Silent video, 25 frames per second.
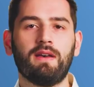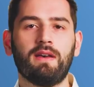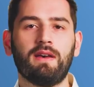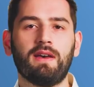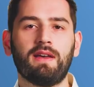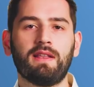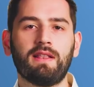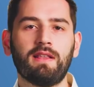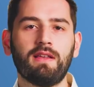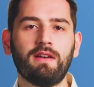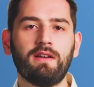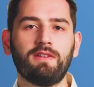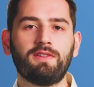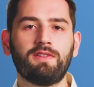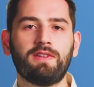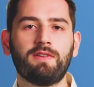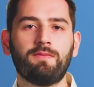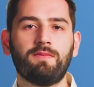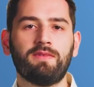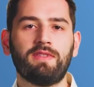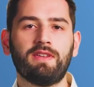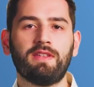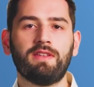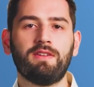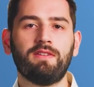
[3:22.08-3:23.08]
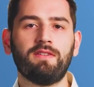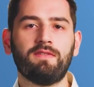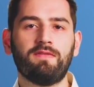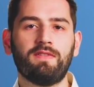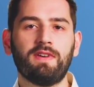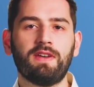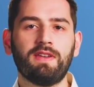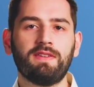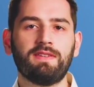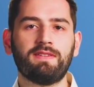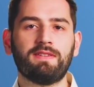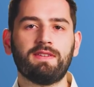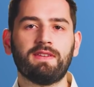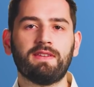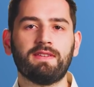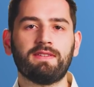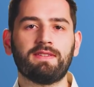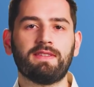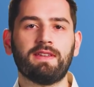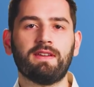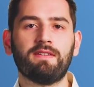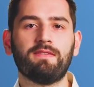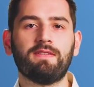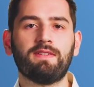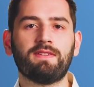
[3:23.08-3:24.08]
And largely within universities,
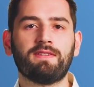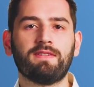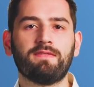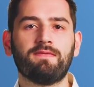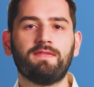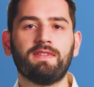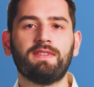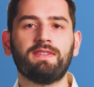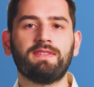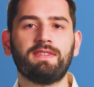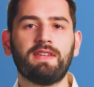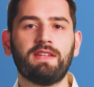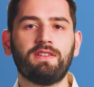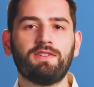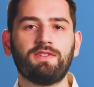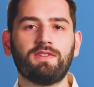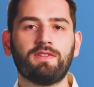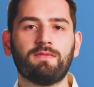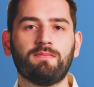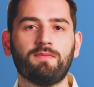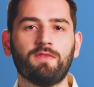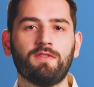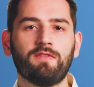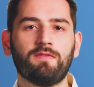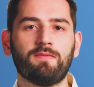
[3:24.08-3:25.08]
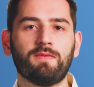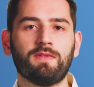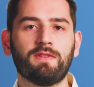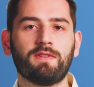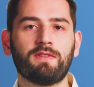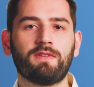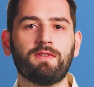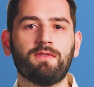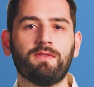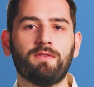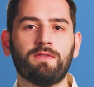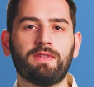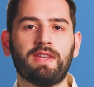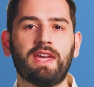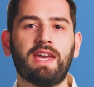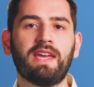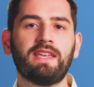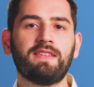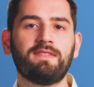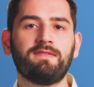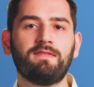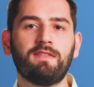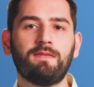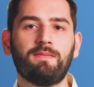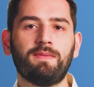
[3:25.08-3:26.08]
there is a Vincentian movement called
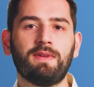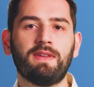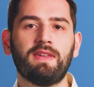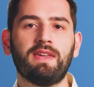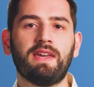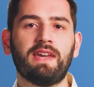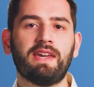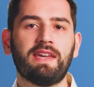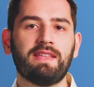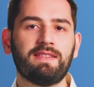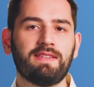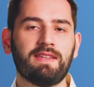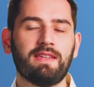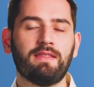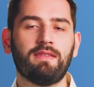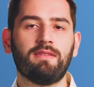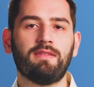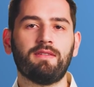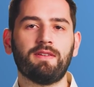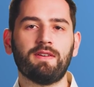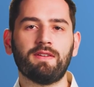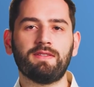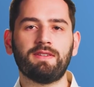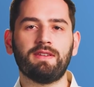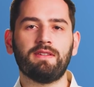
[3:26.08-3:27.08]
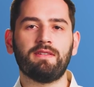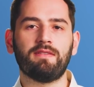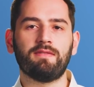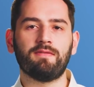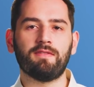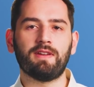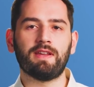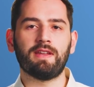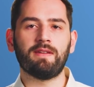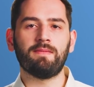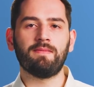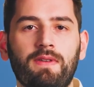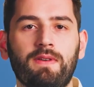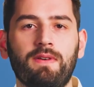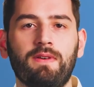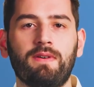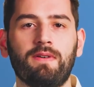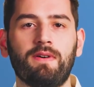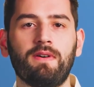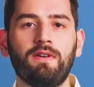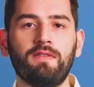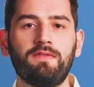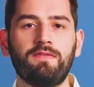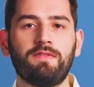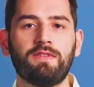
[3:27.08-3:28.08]
SVP 1833,
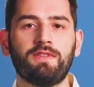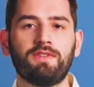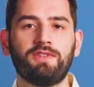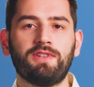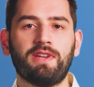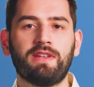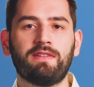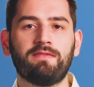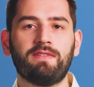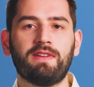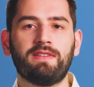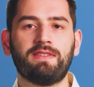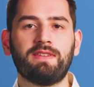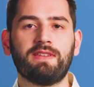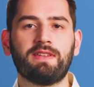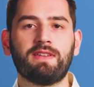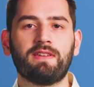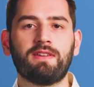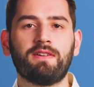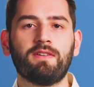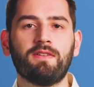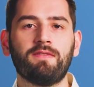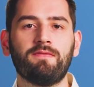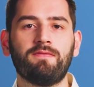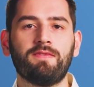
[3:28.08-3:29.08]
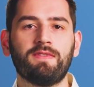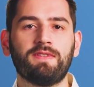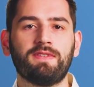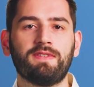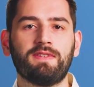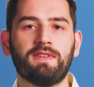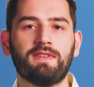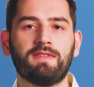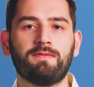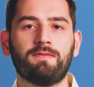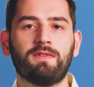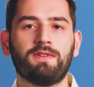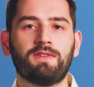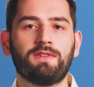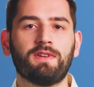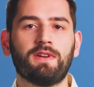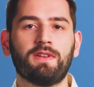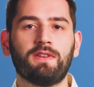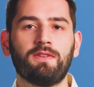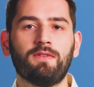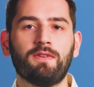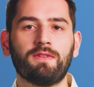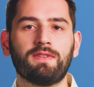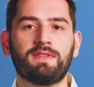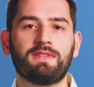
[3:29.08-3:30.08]
often generating conferences which are
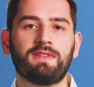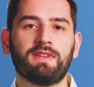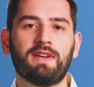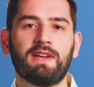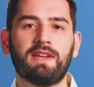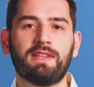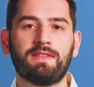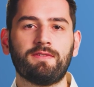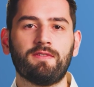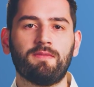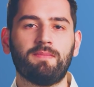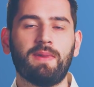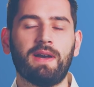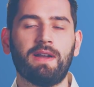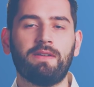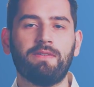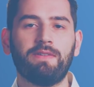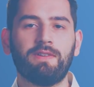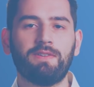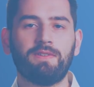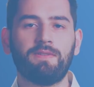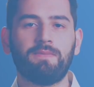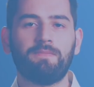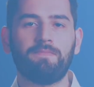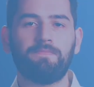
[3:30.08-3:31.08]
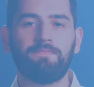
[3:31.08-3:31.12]
not tied to a parish.